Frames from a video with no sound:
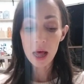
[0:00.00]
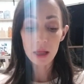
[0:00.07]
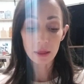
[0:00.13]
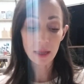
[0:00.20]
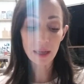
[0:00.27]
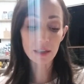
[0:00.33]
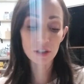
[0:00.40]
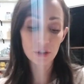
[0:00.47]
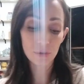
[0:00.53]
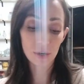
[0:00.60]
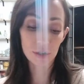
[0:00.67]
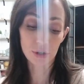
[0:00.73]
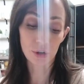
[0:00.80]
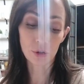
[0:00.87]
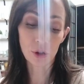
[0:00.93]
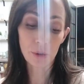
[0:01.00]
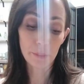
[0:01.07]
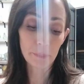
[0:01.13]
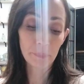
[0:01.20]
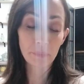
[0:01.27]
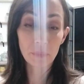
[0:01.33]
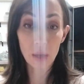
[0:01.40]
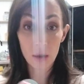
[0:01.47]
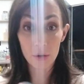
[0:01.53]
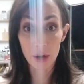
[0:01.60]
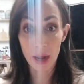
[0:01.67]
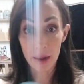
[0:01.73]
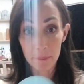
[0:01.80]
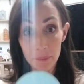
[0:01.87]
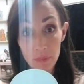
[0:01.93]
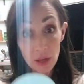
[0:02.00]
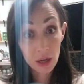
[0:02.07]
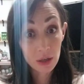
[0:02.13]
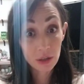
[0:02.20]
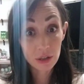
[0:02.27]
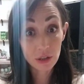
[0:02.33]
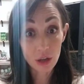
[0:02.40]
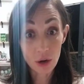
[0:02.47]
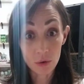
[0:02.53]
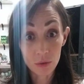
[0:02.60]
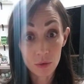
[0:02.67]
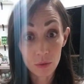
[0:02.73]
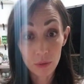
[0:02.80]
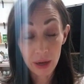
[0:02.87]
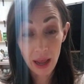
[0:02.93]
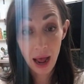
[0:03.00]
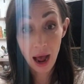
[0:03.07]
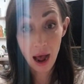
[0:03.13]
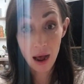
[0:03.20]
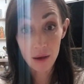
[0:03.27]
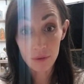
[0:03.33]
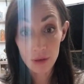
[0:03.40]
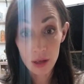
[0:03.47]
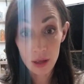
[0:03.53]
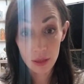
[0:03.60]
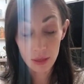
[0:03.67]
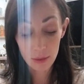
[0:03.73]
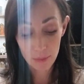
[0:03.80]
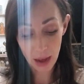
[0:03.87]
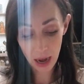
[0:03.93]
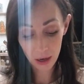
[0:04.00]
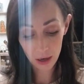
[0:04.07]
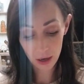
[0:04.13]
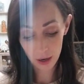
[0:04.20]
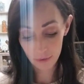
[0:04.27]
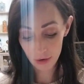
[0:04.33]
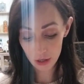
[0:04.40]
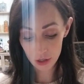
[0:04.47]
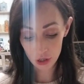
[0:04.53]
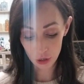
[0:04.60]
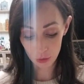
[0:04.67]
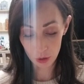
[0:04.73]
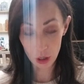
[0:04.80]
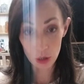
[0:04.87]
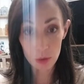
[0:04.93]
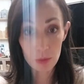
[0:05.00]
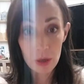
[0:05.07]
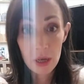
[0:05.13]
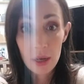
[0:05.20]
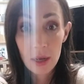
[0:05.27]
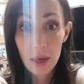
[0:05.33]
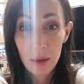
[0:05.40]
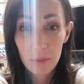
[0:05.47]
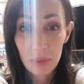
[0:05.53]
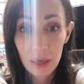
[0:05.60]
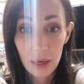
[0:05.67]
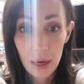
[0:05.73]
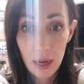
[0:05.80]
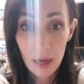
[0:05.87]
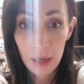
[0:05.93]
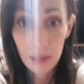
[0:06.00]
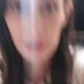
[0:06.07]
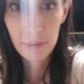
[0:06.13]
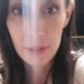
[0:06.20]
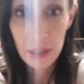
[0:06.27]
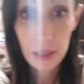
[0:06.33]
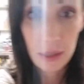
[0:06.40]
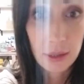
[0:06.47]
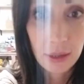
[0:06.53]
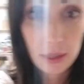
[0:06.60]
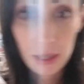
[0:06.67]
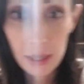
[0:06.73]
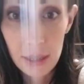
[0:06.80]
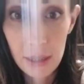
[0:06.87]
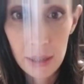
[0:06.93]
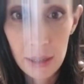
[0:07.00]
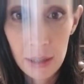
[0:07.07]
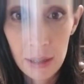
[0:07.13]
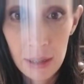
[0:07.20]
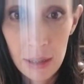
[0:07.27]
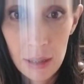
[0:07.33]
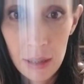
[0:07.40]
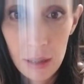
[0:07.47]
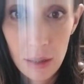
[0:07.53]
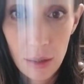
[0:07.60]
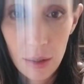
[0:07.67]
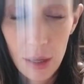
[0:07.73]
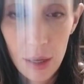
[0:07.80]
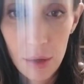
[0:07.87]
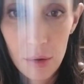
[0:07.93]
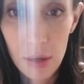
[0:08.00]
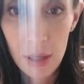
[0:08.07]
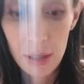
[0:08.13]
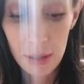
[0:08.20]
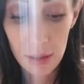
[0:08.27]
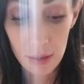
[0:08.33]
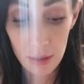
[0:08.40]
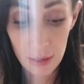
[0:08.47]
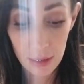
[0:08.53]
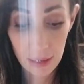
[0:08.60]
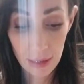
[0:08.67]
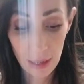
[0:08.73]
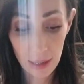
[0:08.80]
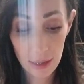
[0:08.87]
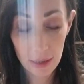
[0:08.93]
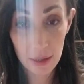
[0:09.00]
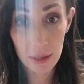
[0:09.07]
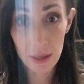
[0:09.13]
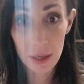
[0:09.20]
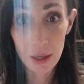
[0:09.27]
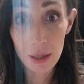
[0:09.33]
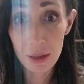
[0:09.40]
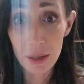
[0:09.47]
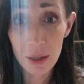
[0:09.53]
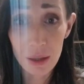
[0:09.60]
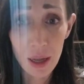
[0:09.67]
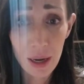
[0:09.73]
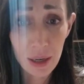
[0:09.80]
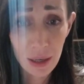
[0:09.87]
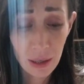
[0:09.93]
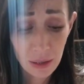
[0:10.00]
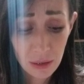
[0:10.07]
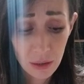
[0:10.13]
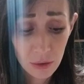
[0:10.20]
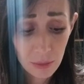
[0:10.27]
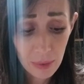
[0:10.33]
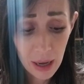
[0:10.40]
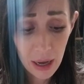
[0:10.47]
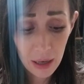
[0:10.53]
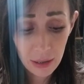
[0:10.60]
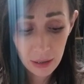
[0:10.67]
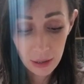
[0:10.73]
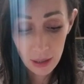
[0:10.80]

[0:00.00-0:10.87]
Let's do our snow globe. Okay, so we have the back of our snow globe. I'm gonna kind of tilt this so that you can see it. The lighting is so bad.